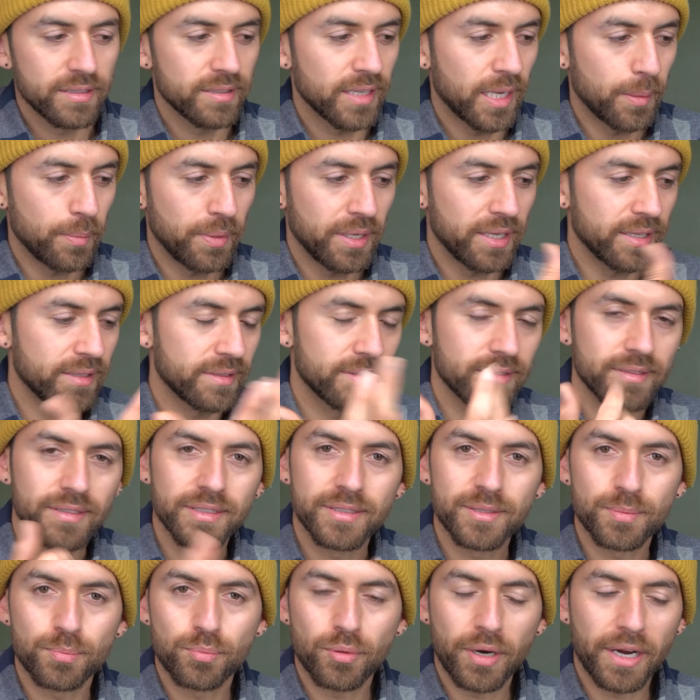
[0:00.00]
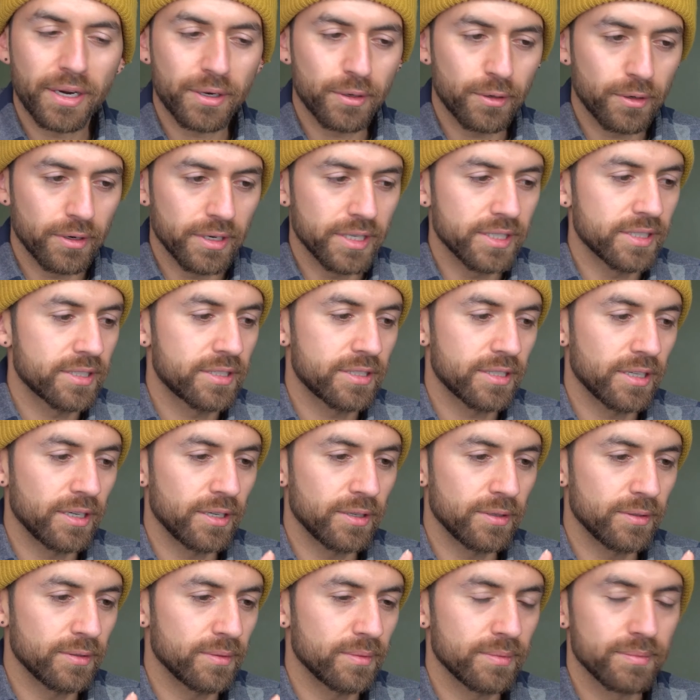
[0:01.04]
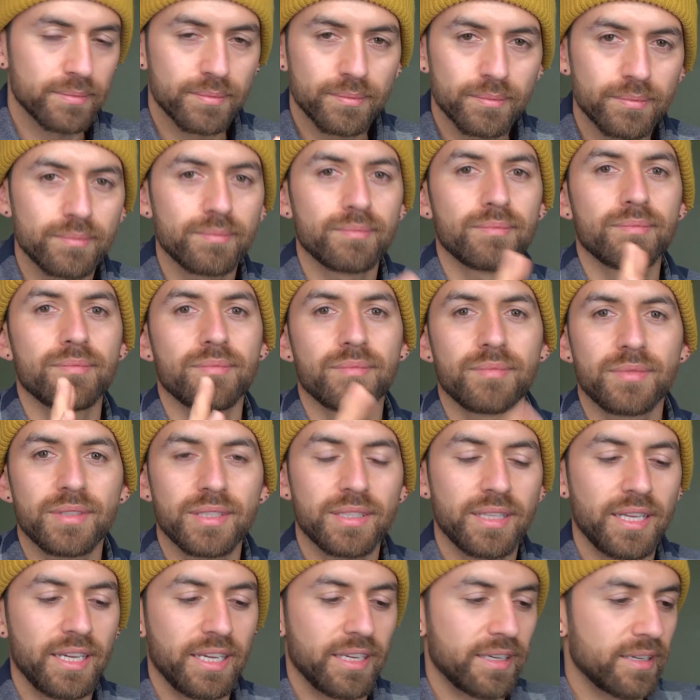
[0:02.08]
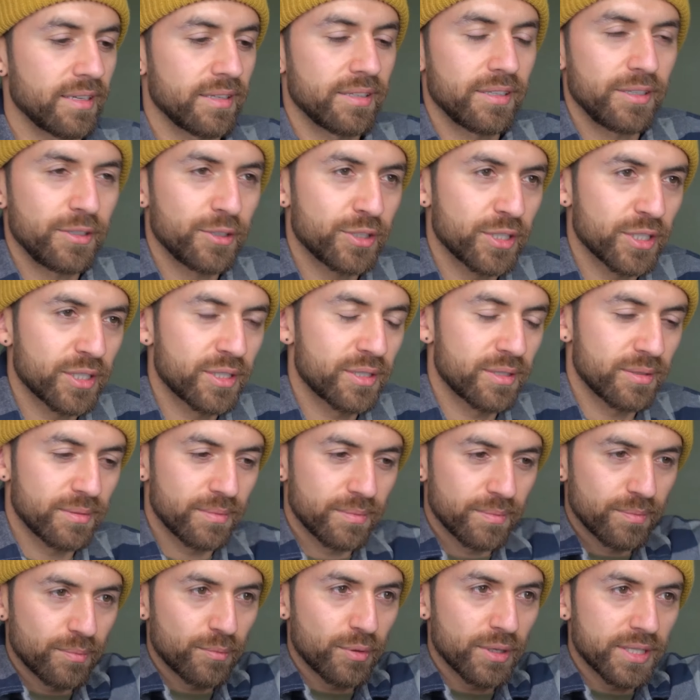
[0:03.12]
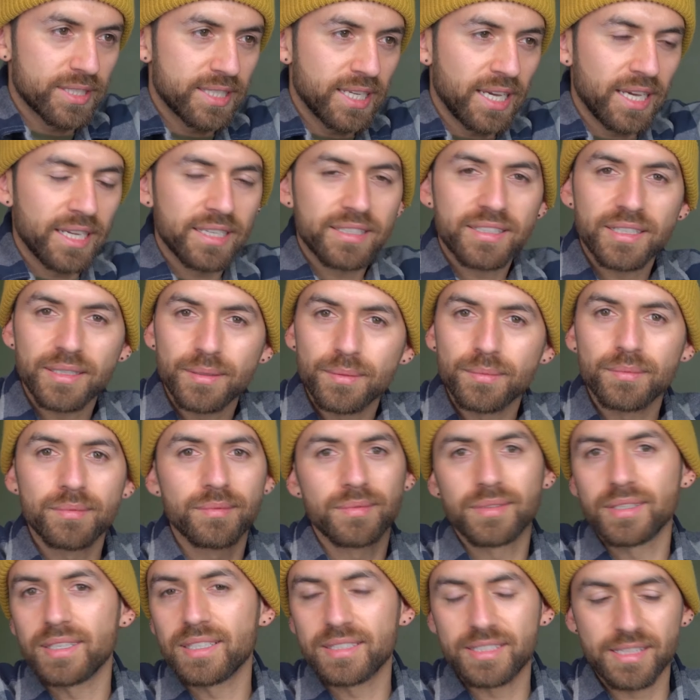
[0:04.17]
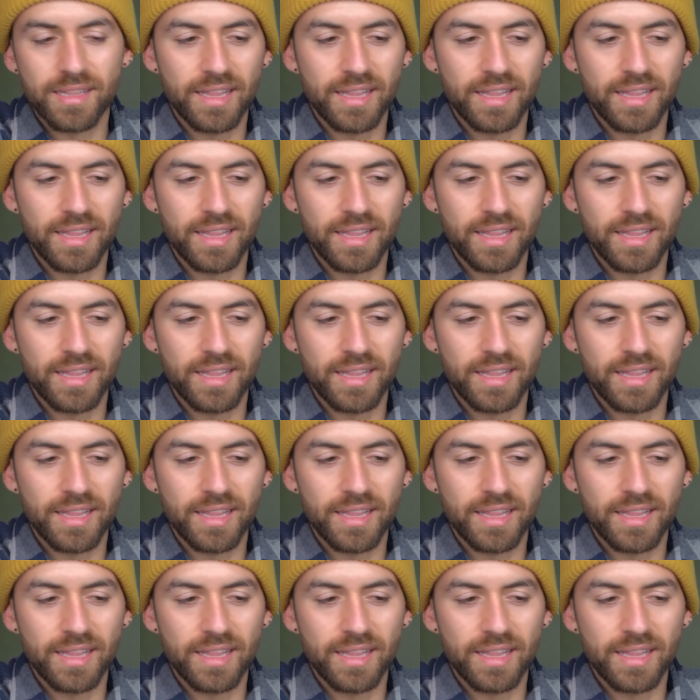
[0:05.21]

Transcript: I mean, it's bright orange. So like you just present and it's